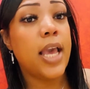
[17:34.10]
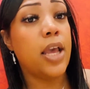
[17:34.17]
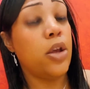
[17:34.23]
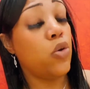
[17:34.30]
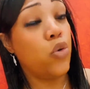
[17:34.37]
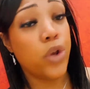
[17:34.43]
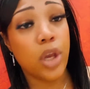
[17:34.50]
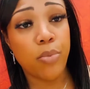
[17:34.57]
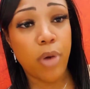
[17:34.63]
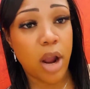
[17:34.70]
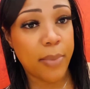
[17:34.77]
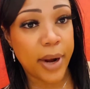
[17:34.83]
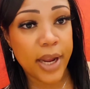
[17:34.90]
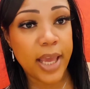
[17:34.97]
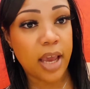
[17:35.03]
and or your
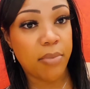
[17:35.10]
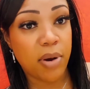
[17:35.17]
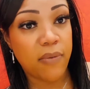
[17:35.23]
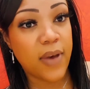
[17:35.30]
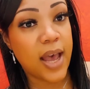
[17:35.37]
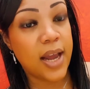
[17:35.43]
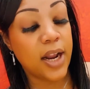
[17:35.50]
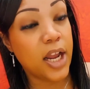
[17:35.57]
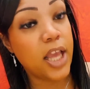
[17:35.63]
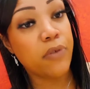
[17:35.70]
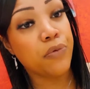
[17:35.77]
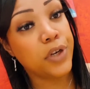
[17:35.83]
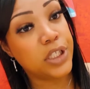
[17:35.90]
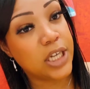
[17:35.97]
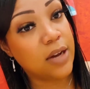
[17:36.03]
primary care provider
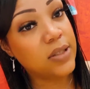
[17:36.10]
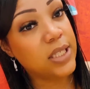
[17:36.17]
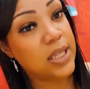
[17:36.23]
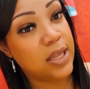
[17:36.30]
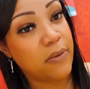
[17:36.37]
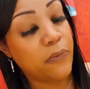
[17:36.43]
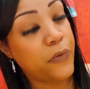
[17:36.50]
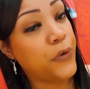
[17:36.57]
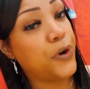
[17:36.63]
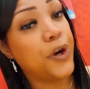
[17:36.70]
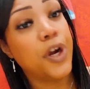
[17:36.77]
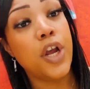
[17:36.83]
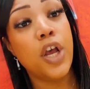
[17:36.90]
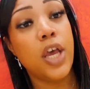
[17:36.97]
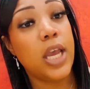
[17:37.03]
and reach out to them
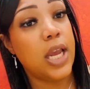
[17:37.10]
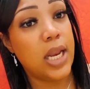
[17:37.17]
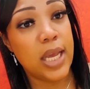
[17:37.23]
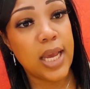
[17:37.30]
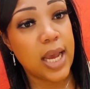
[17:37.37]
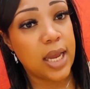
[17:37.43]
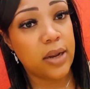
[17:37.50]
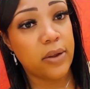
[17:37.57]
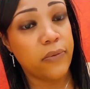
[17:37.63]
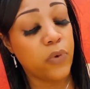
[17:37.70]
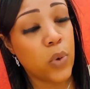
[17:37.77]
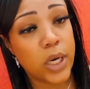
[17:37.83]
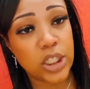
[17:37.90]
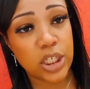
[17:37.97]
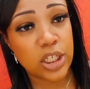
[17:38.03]
for any kind of
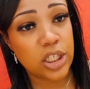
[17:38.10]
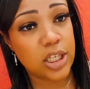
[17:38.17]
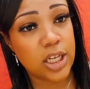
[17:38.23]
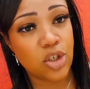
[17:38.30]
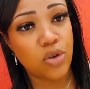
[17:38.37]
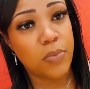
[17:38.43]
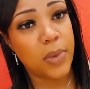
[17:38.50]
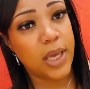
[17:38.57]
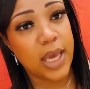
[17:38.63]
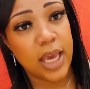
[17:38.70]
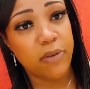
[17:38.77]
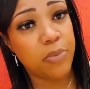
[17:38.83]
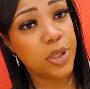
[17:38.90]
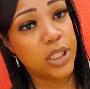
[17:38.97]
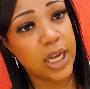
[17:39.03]
questions that you may
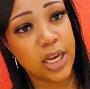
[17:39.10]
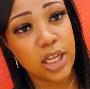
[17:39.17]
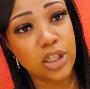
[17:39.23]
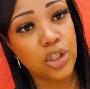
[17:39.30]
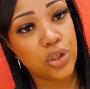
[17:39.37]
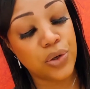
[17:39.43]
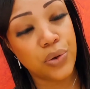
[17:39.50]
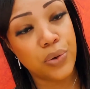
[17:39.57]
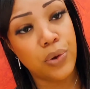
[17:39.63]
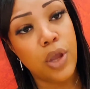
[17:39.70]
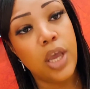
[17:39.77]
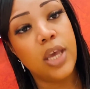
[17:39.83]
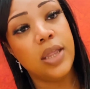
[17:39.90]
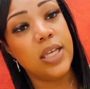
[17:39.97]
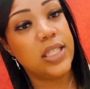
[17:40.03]
have pertaining to
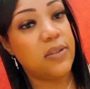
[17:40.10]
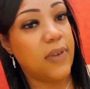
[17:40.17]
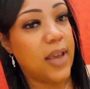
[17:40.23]
this